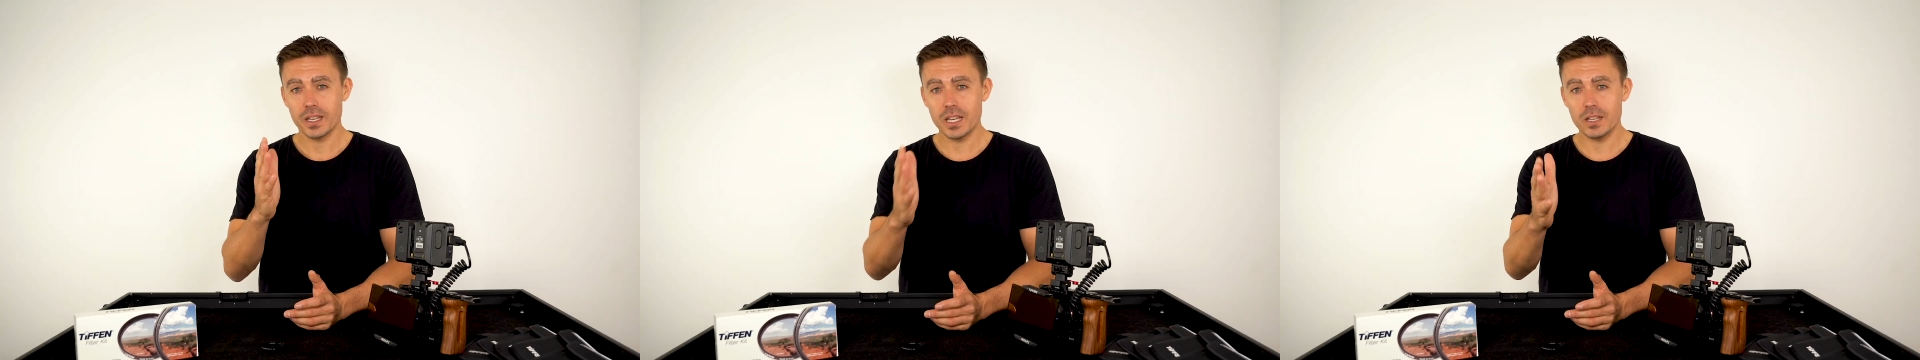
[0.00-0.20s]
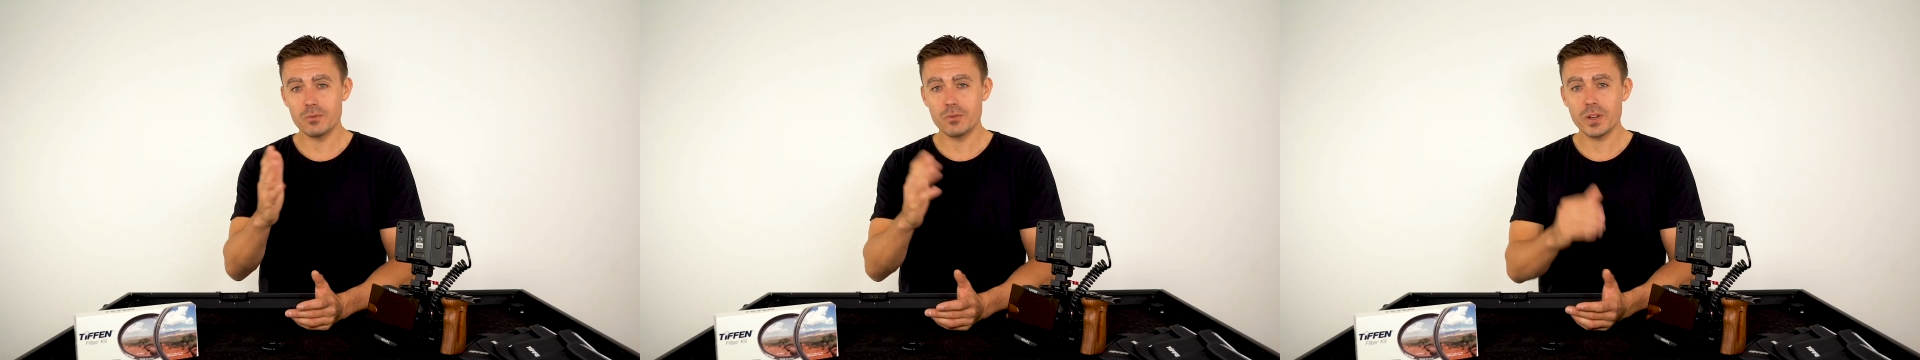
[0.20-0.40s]

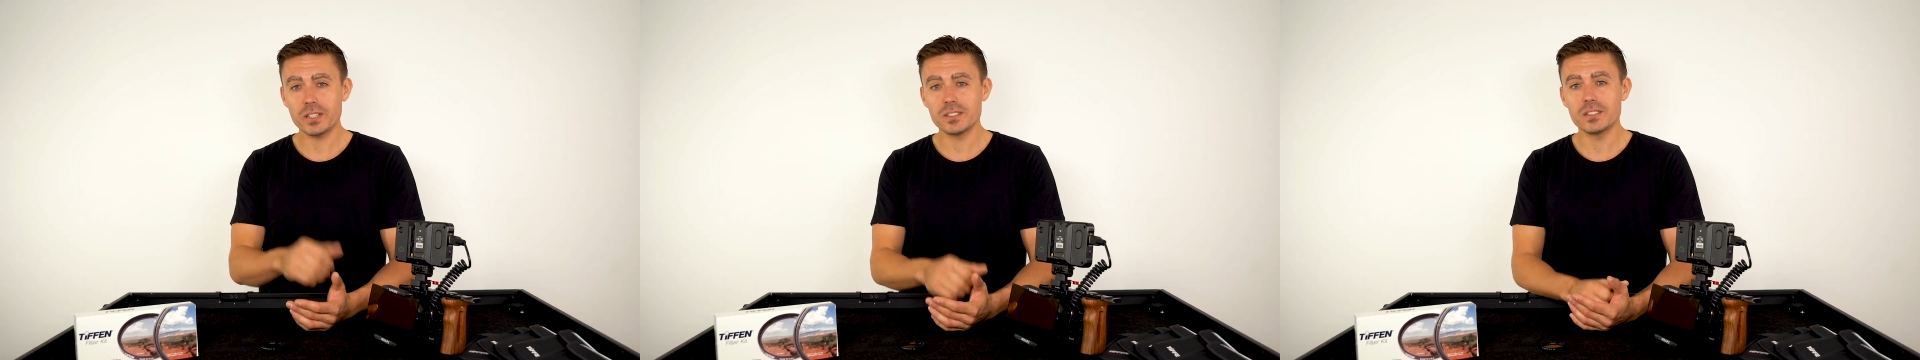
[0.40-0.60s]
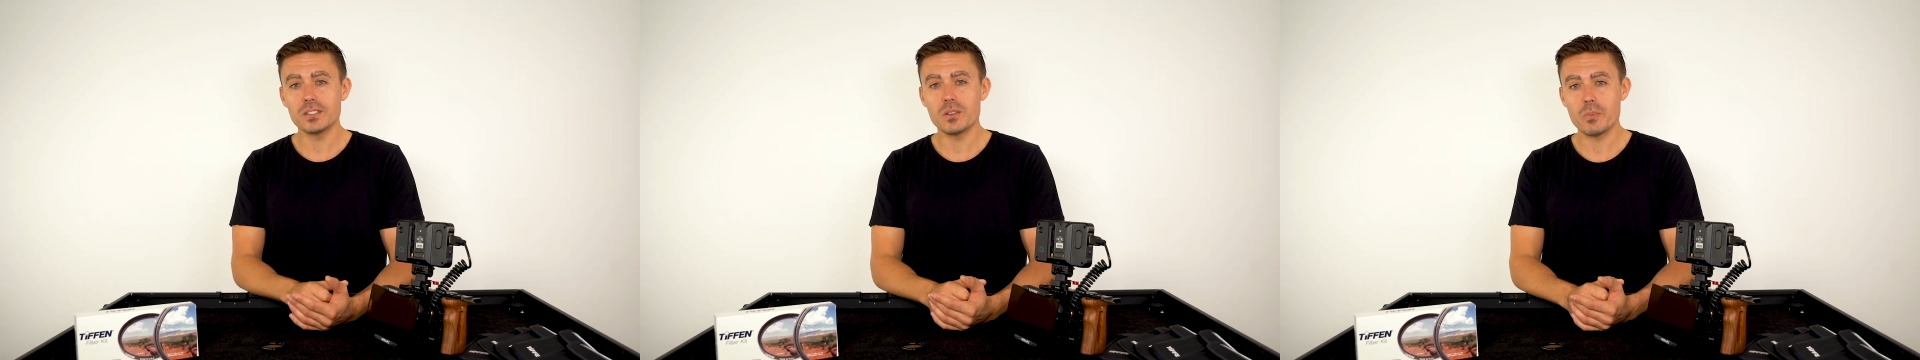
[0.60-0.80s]

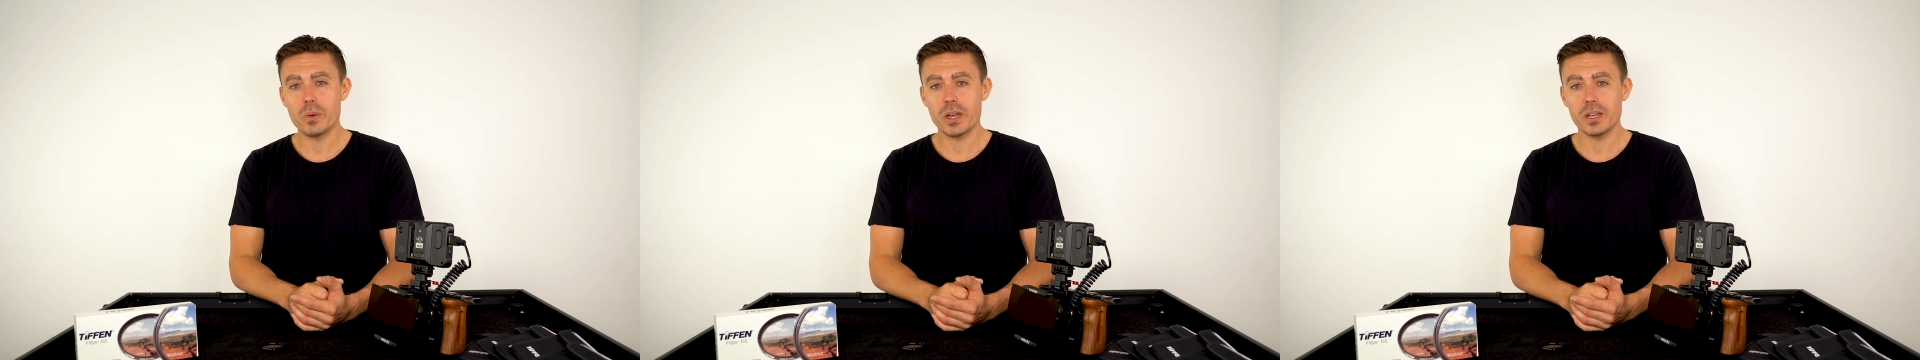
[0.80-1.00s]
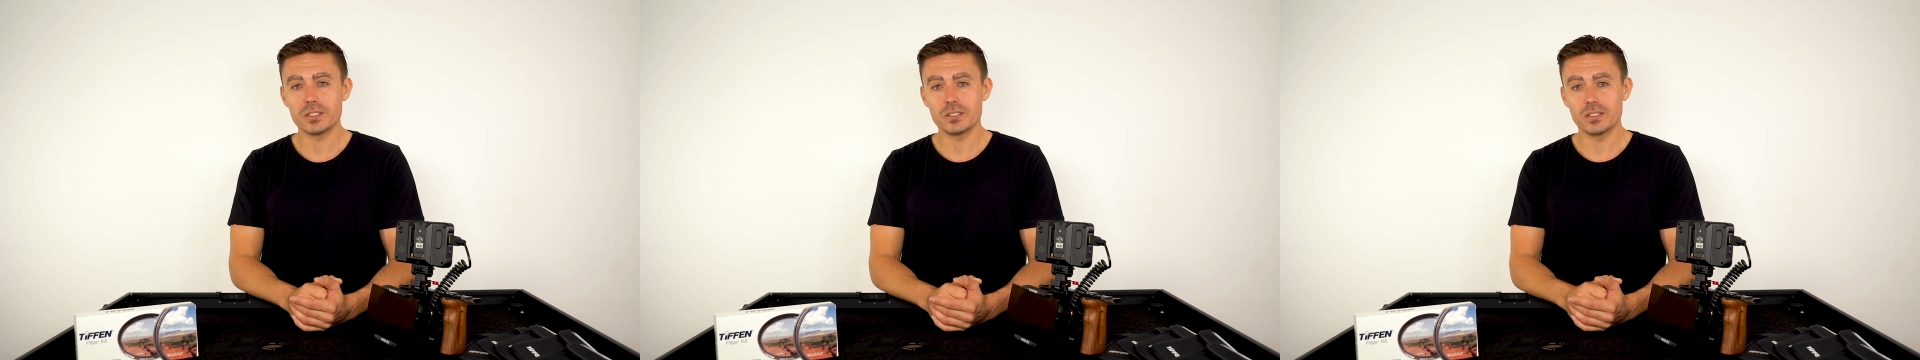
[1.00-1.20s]
invest in the
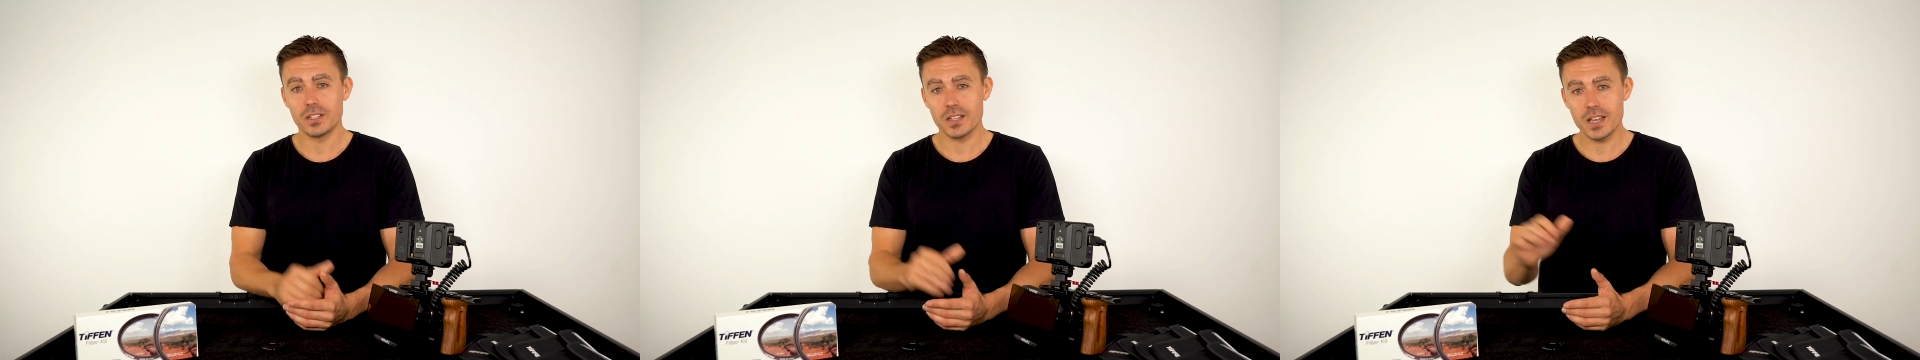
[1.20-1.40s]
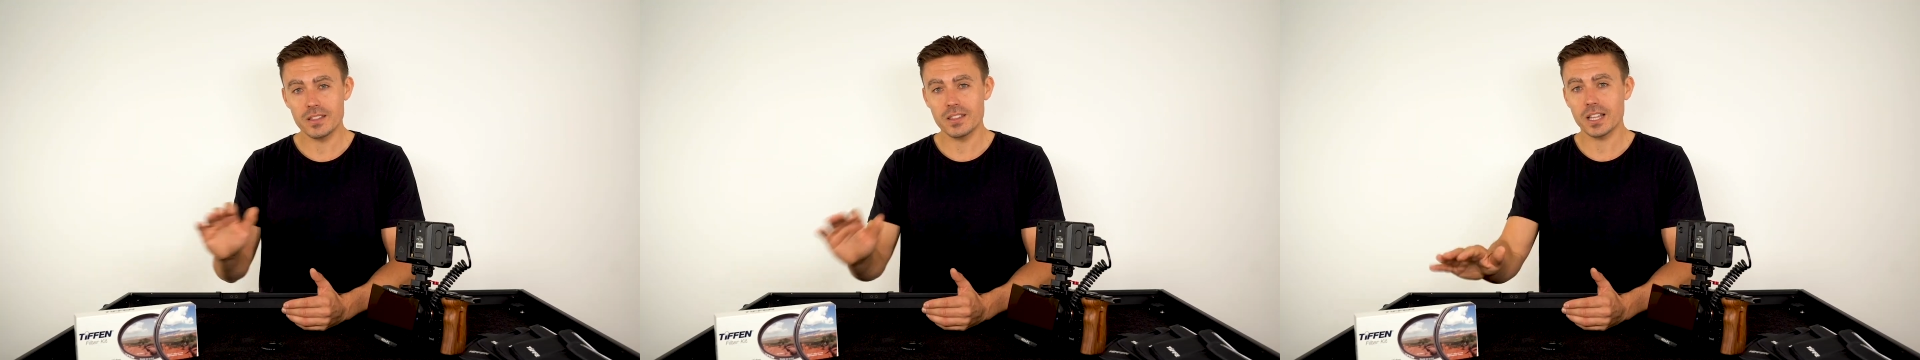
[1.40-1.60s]
best,
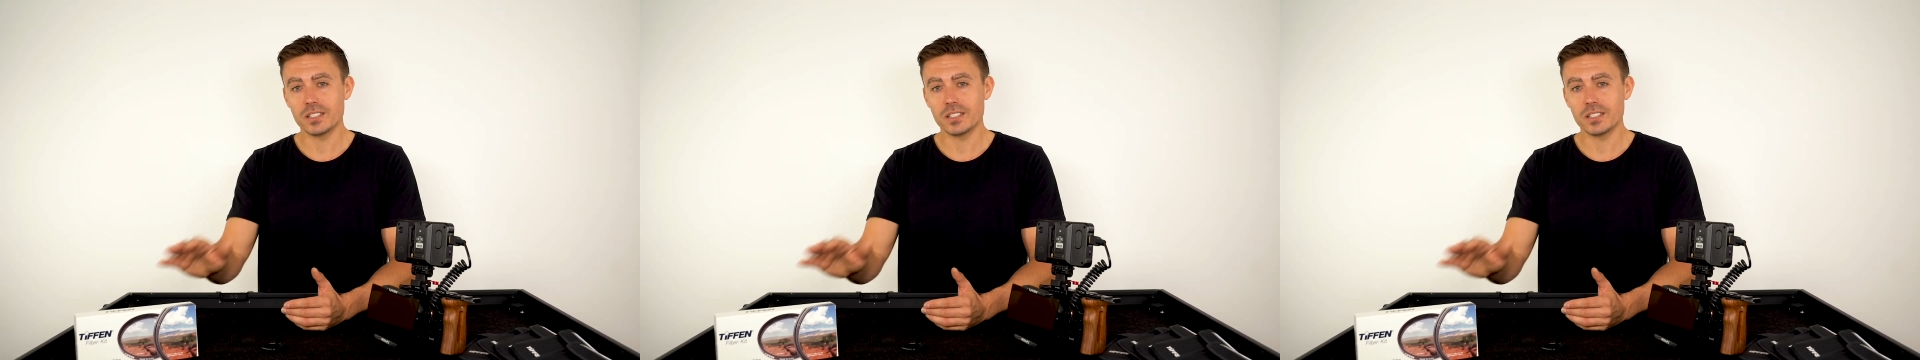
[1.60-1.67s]
and